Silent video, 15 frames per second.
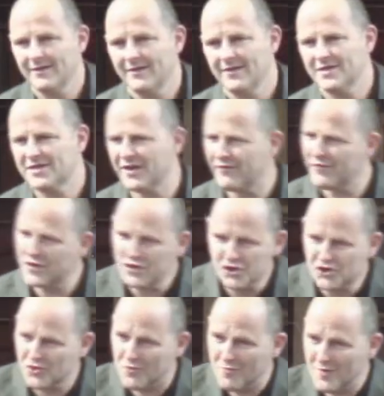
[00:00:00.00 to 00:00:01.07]
He's given us
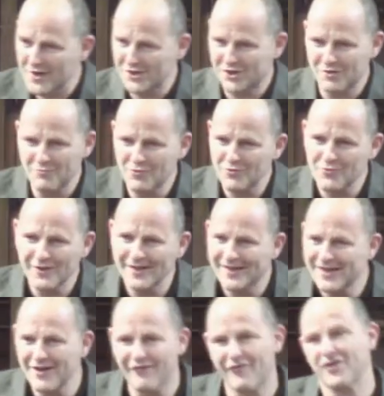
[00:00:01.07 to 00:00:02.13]
so much, and we're only
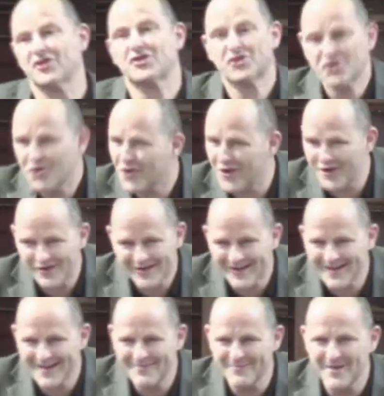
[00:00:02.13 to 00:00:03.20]
here for a short
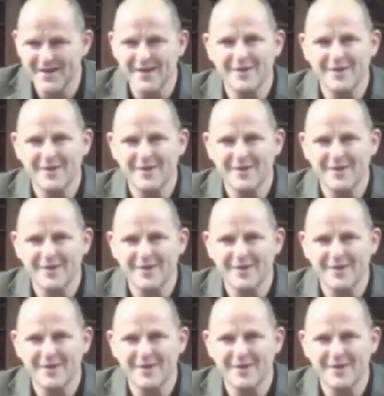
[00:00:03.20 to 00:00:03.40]
time.